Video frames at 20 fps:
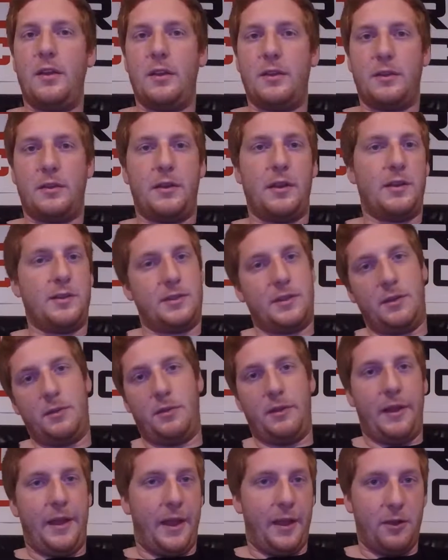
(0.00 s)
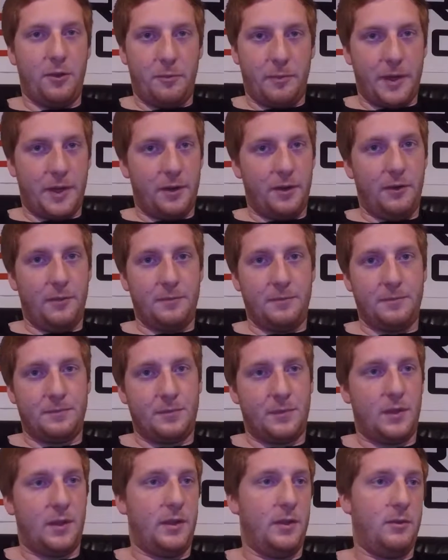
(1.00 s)
Because it will handle better,
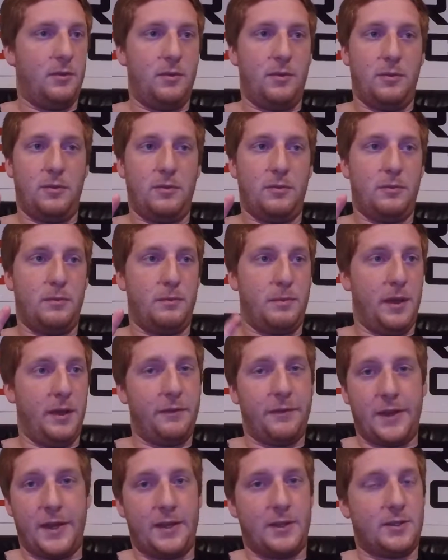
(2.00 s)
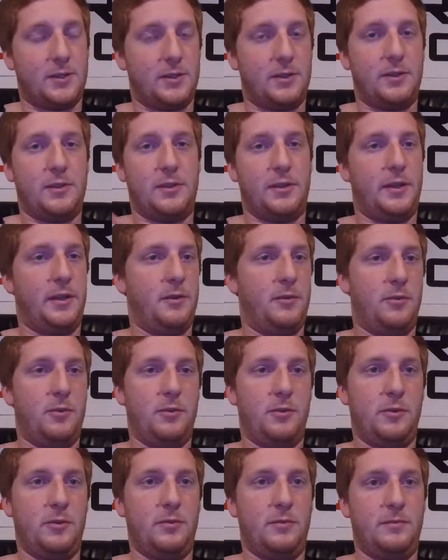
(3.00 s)
it will be faster, it
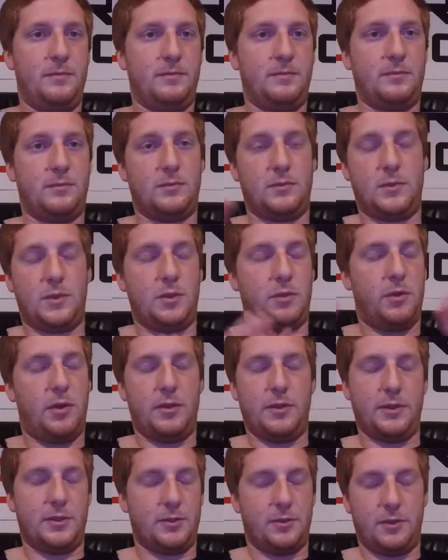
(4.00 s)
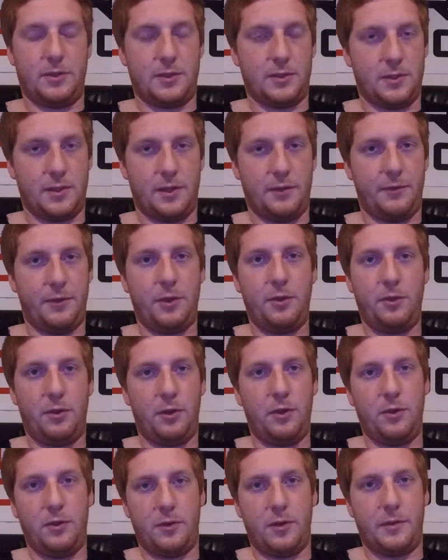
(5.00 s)
will do all this sorts of stuff. You
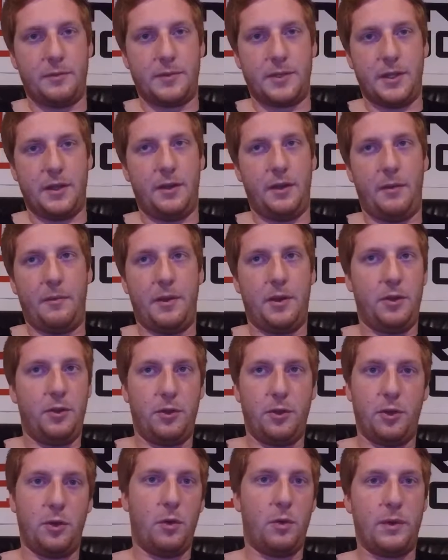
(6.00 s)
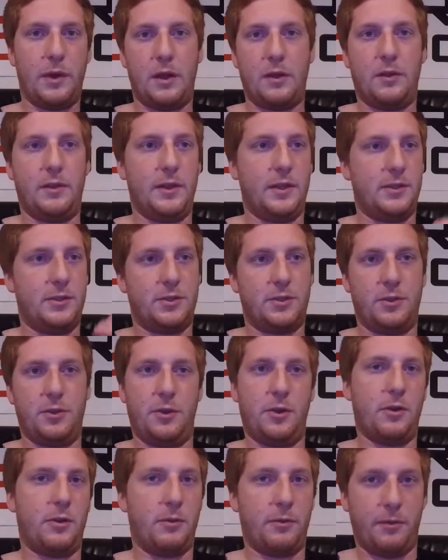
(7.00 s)
know what I'm saying. I mean, you can go down lists, do
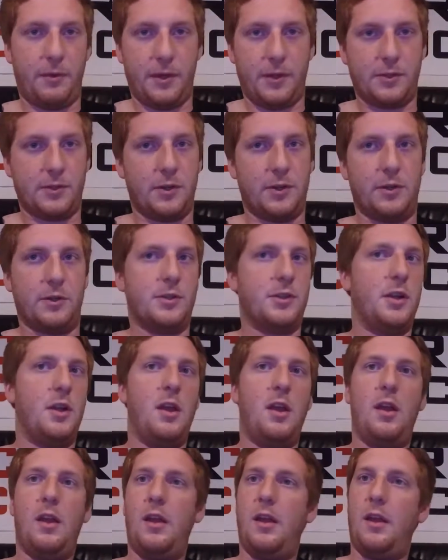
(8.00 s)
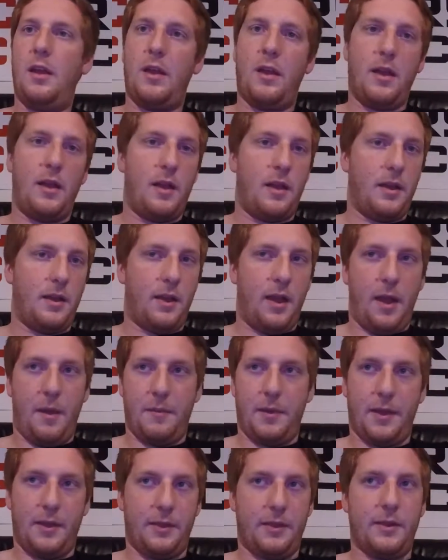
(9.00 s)
your own research. I
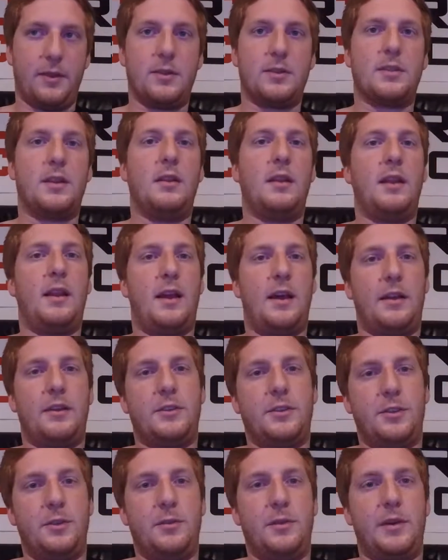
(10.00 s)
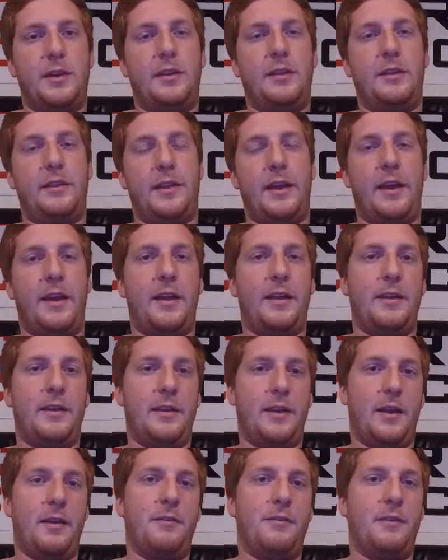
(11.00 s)
mean, there's a lot to it that
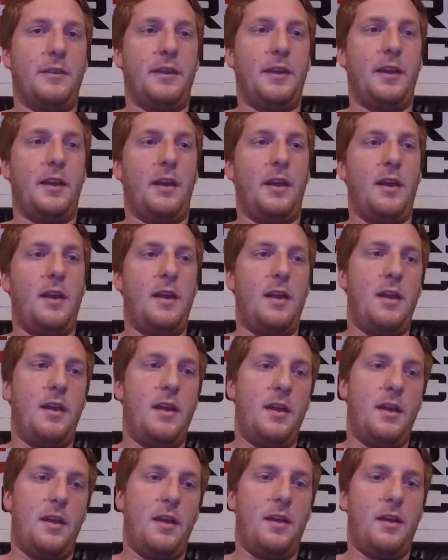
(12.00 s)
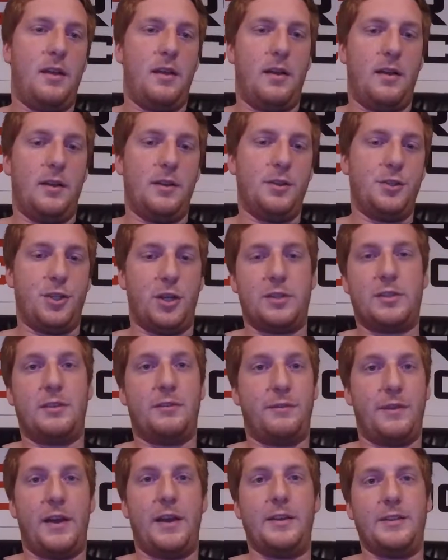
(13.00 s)
definitely
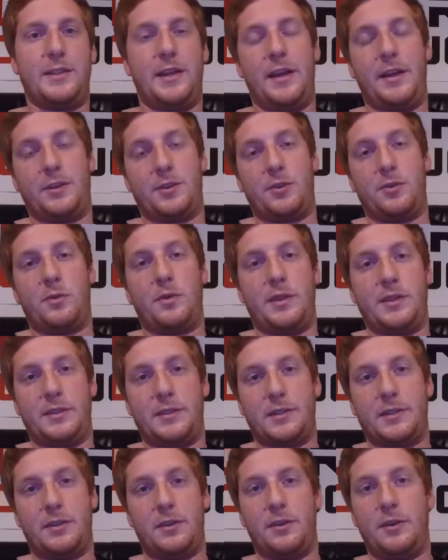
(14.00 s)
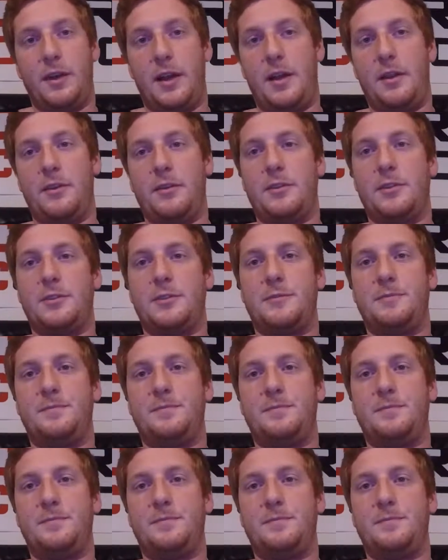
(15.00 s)
justifies that extra $2,600.